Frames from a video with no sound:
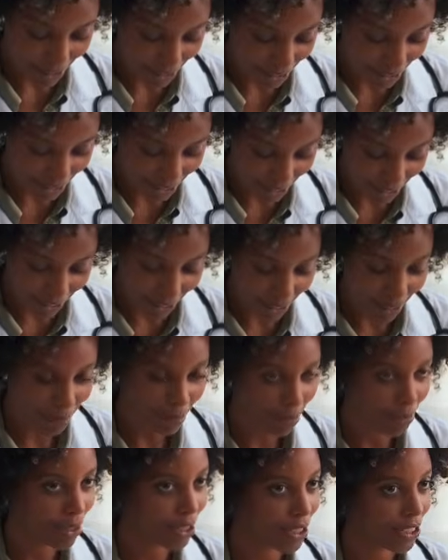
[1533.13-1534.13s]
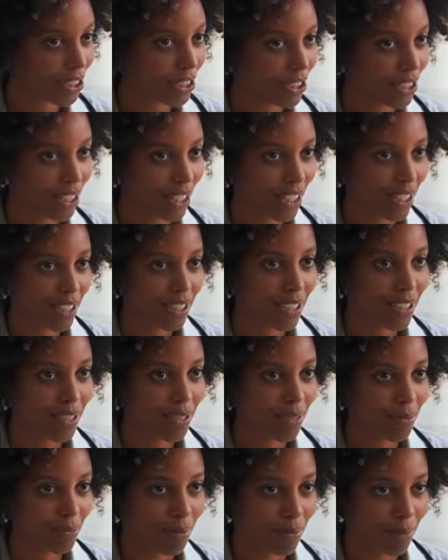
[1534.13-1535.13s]
dependent burning pain.
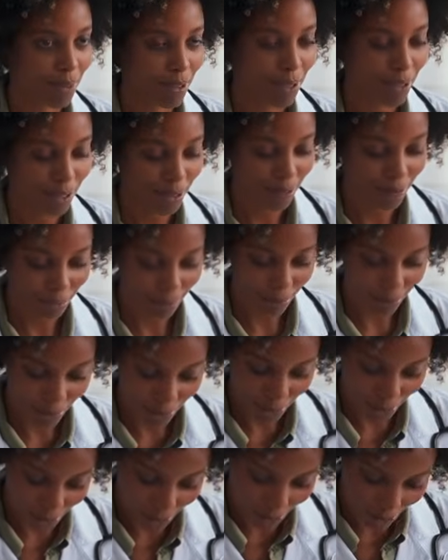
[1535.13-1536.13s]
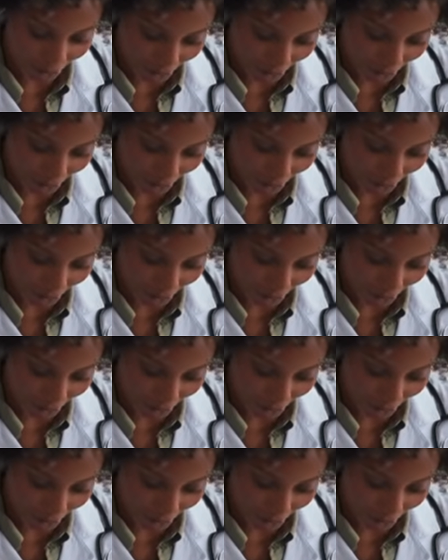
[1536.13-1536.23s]
Those words signal to a